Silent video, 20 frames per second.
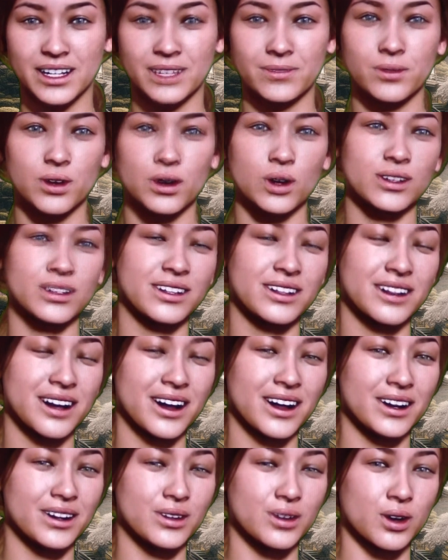a small
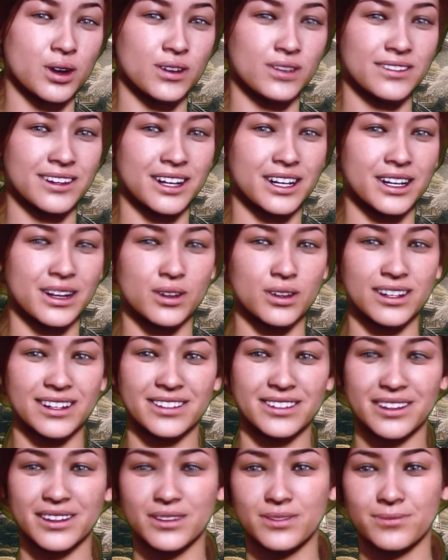statue or
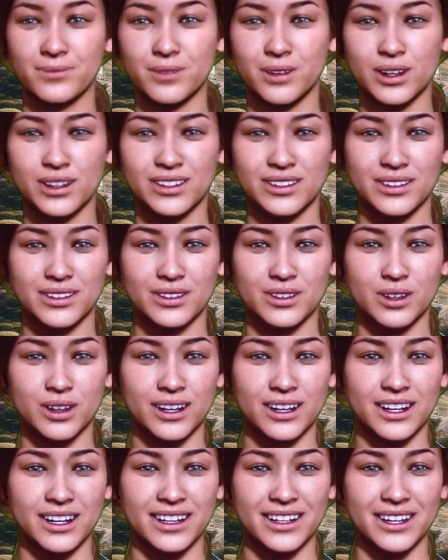figurine of a Buddha
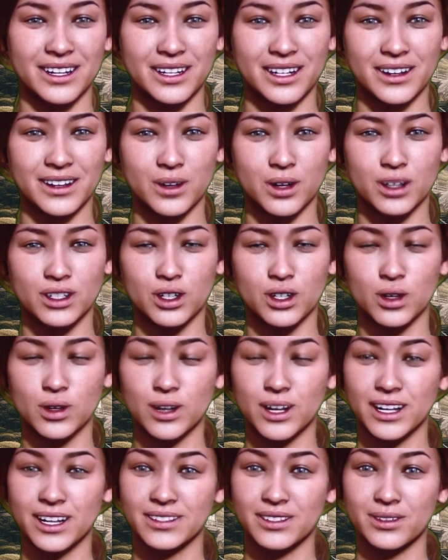or a deity of your
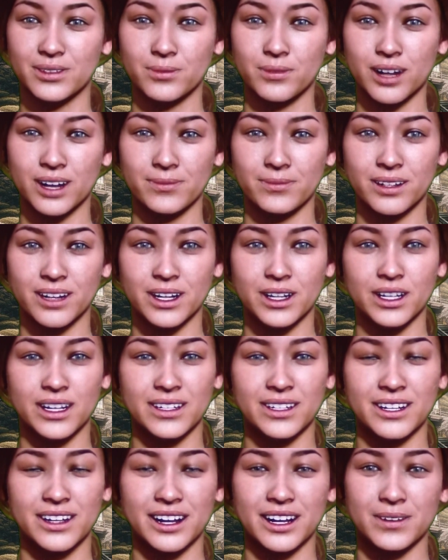choice to bring
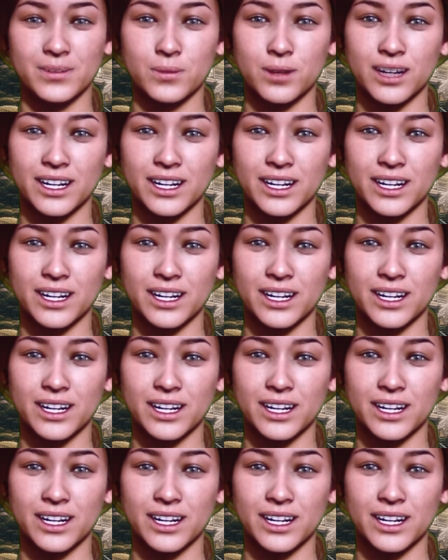blessings and